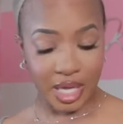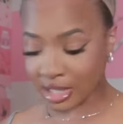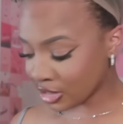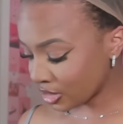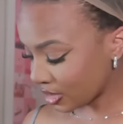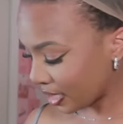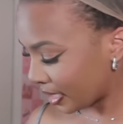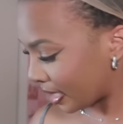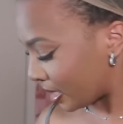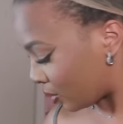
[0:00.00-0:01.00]
and just like
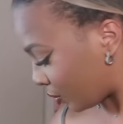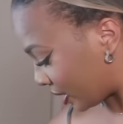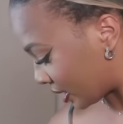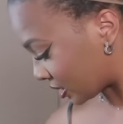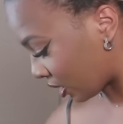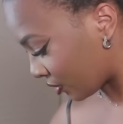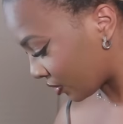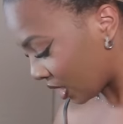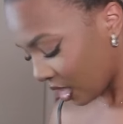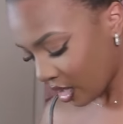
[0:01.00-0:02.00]
that, the wig is off.
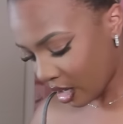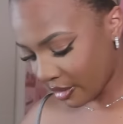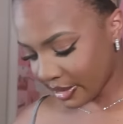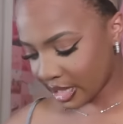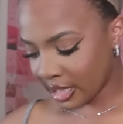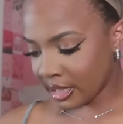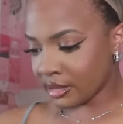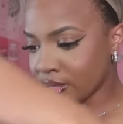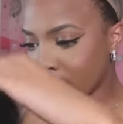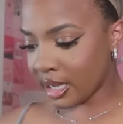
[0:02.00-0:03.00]
All
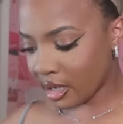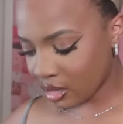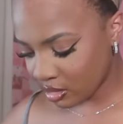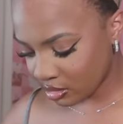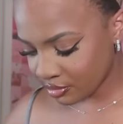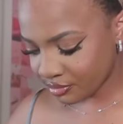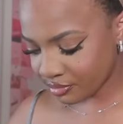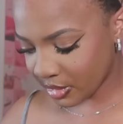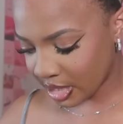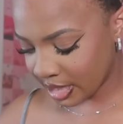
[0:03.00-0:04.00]
right, now
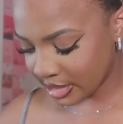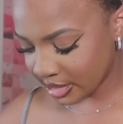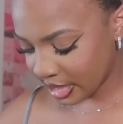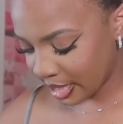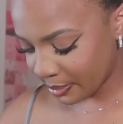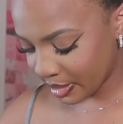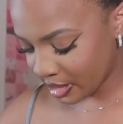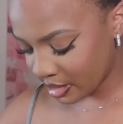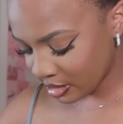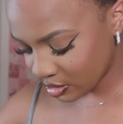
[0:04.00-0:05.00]
let's slap
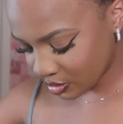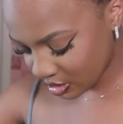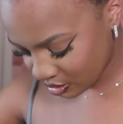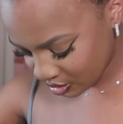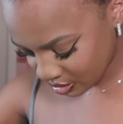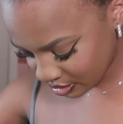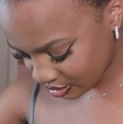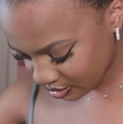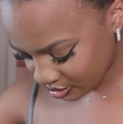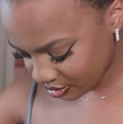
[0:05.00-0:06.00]
this one
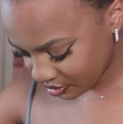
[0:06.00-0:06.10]
on.